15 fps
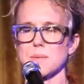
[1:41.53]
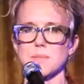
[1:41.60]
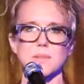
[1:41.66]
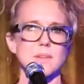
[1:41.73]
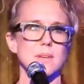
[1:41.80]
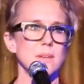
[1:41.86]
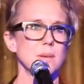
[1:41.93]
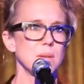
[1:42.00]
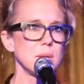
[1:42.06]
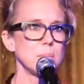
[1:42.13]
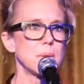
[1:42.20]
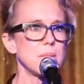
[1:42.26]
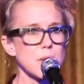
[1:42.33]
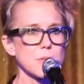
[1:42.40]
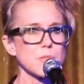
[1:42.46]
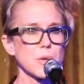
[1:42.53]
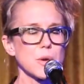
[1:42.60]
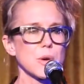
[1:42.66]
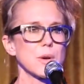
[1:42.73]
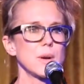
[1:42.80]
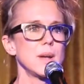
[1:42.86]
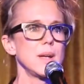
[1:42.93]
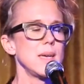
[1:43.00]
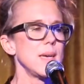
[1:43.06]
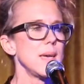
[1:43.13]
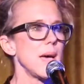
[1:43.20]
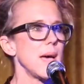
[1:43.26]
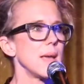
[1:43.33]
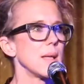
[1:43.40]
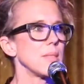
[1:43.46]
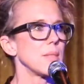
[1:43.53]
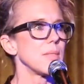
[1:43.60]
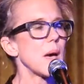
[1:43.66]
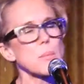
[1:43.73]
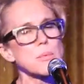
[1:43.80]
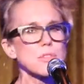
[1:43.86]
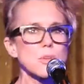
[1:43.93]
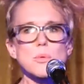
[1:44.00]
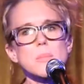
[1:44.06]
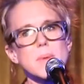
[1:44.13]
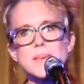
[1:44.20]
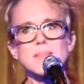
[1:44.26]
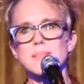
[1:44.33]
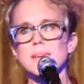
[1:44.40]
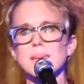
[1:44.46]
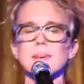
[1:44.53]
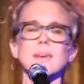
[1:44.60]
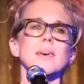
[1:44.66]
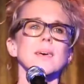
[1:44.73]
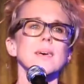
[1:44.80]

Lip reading: and he had been there for her, and I thought that was so amazing.